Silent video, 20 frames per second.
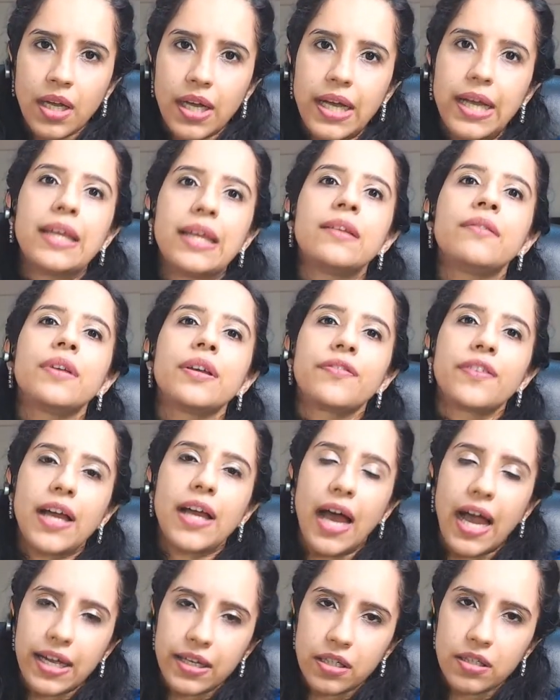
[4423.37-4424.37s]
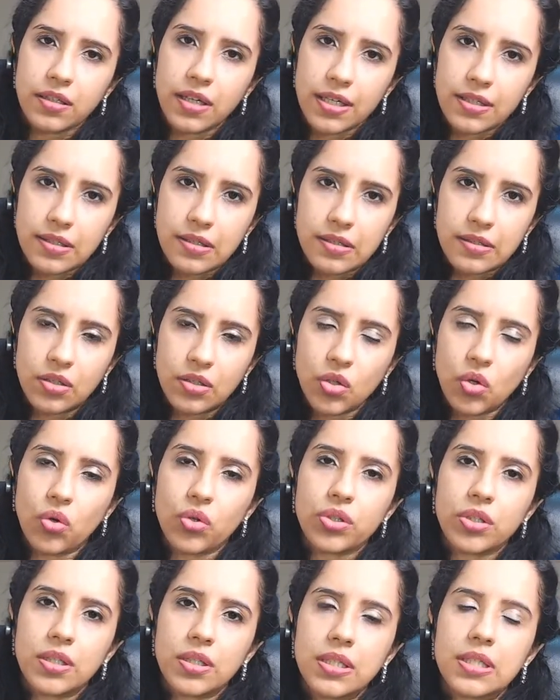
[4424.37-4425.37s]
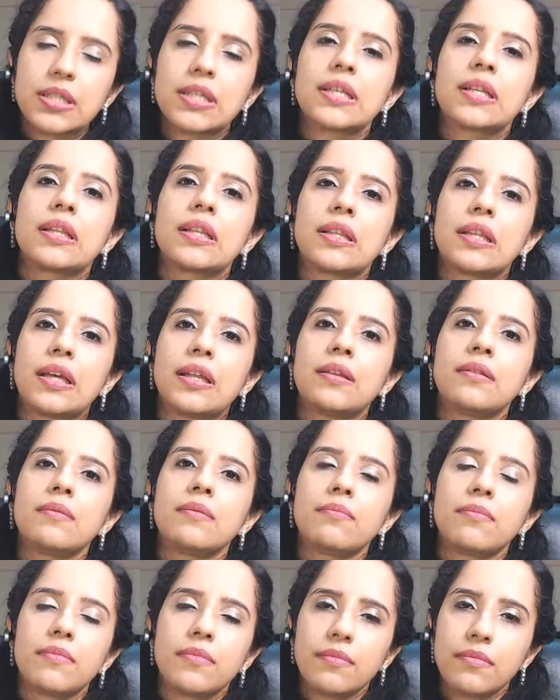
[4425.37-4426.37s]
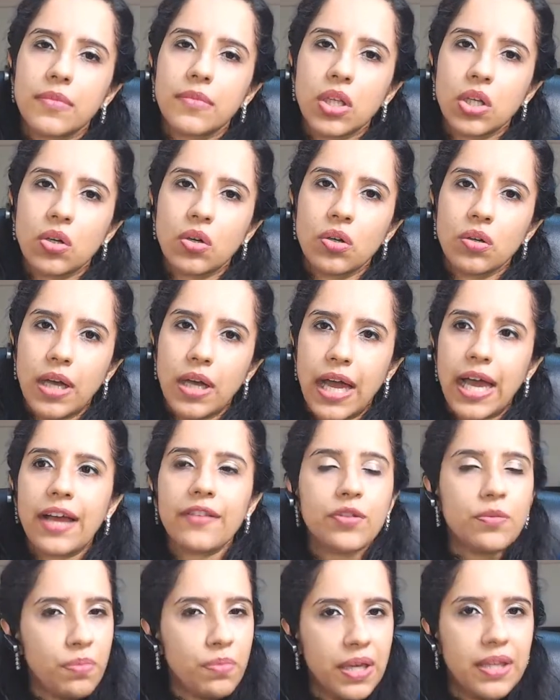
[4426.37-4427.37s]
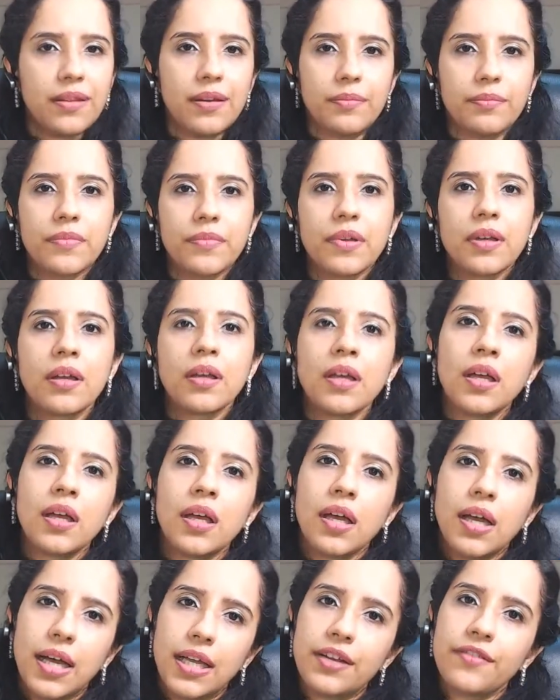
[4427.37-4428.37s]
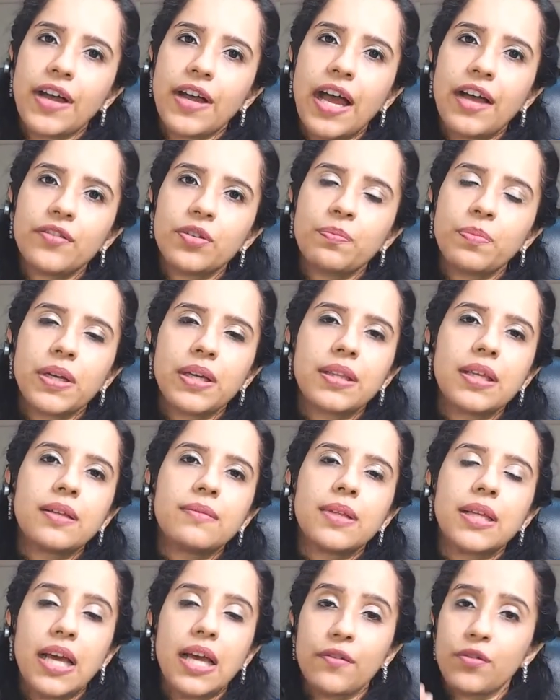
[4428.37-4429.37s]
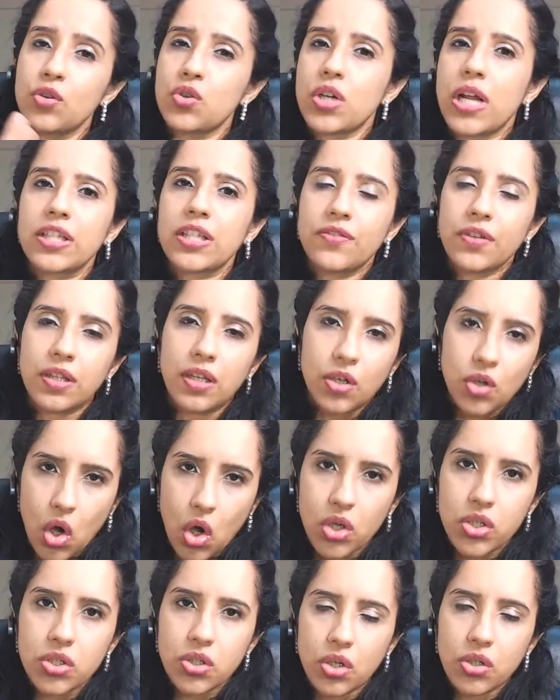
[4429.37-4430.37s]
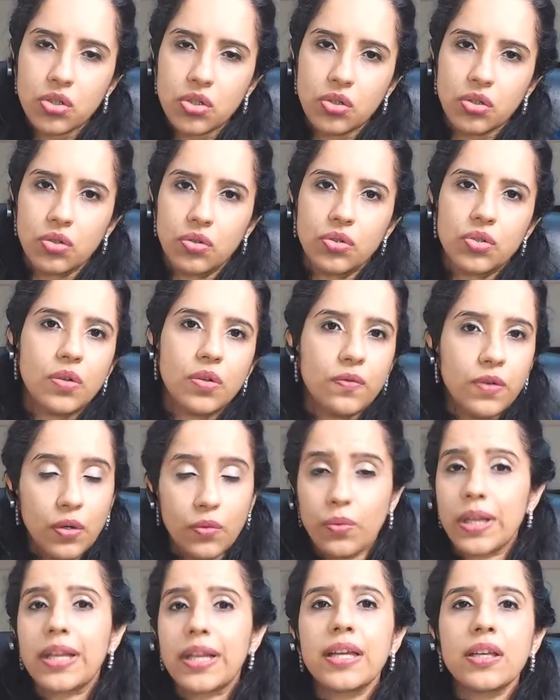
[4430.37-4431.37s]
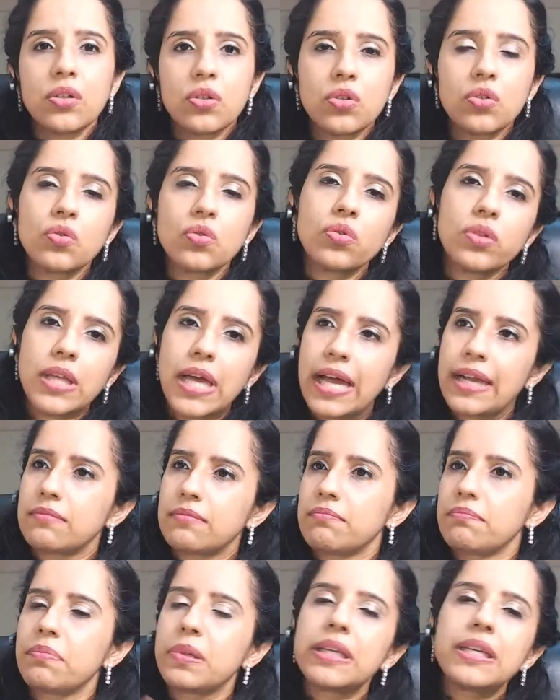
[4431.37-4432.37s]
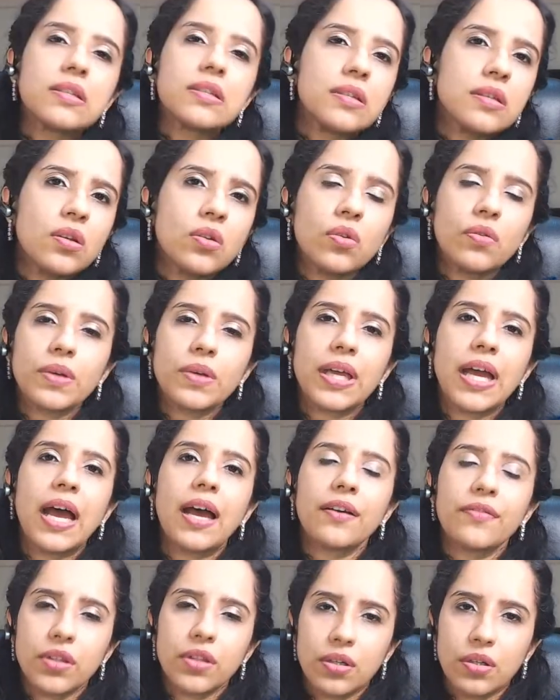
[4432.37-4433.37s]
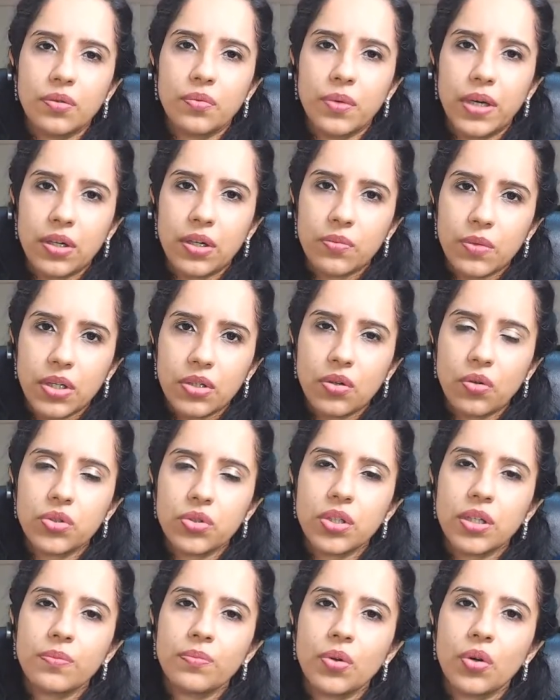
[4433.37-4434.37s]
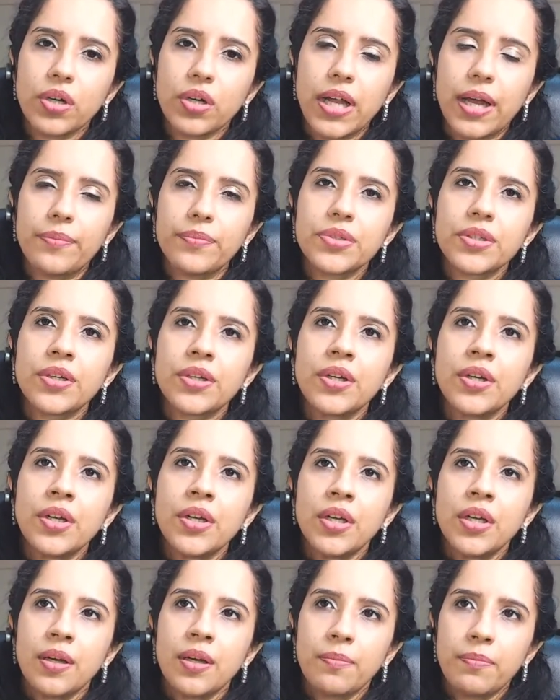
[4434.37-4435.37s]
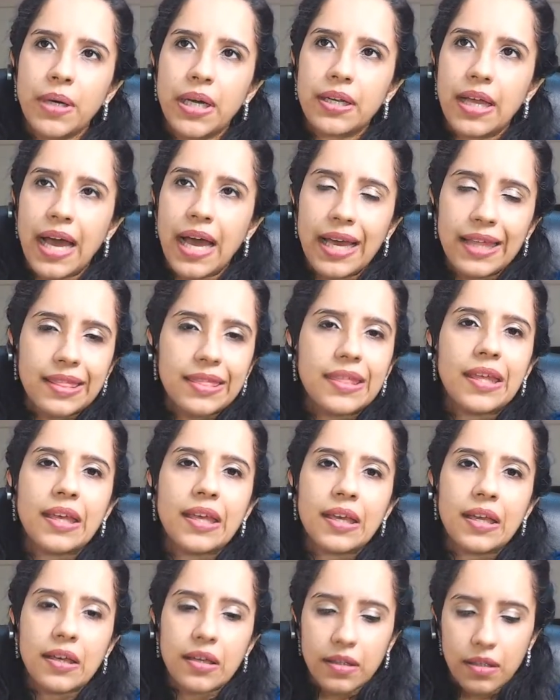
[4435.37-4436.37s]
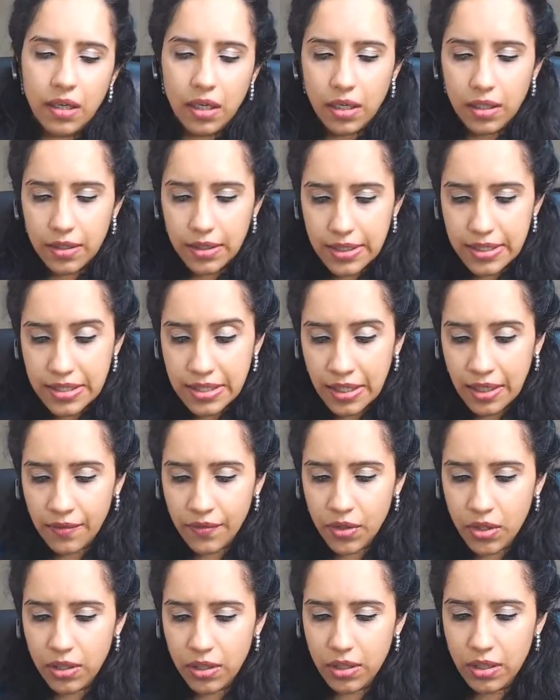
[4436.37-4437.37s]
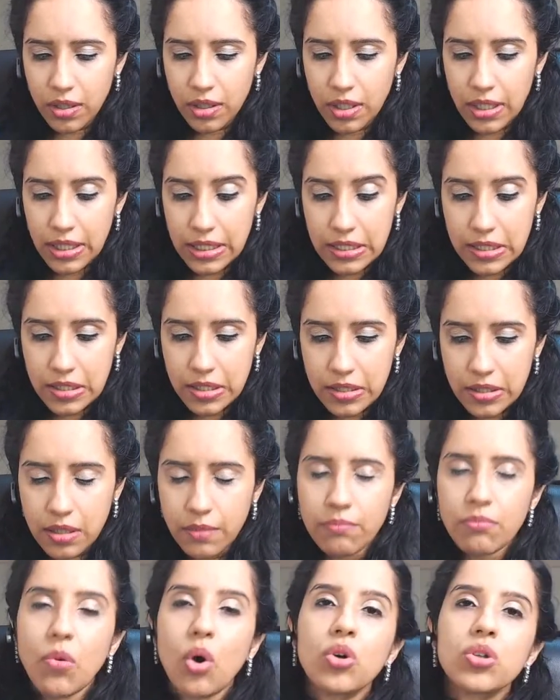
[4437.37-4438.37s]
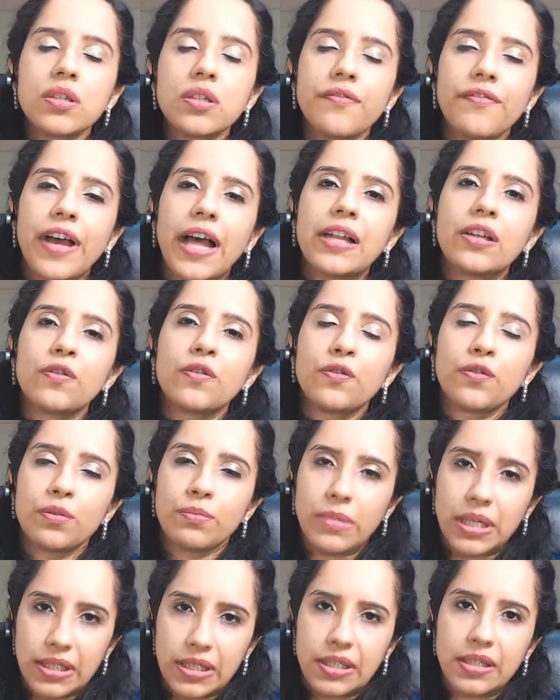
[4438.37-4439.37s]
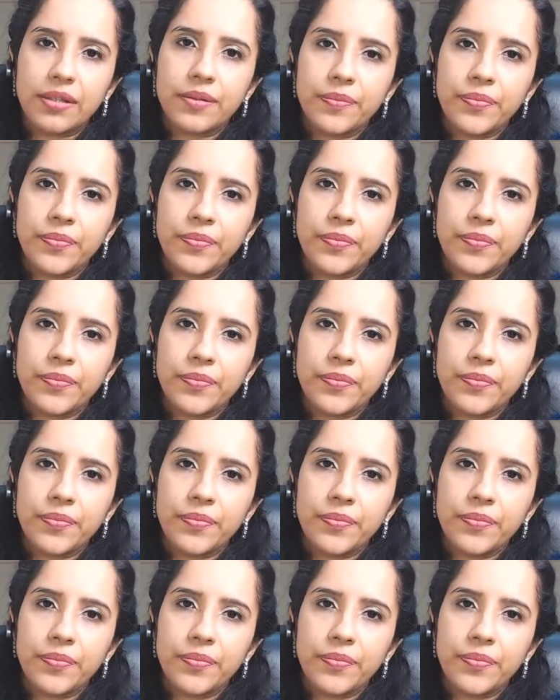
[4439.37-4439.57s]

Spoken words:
And if I hire assistant coaches, then I have to pay them. And if I have to pay them, then I have to transfer that cost on to you. So if you're willing to do that, please, we have the one-on-one coaching programs. But I think the silver is the most value for money.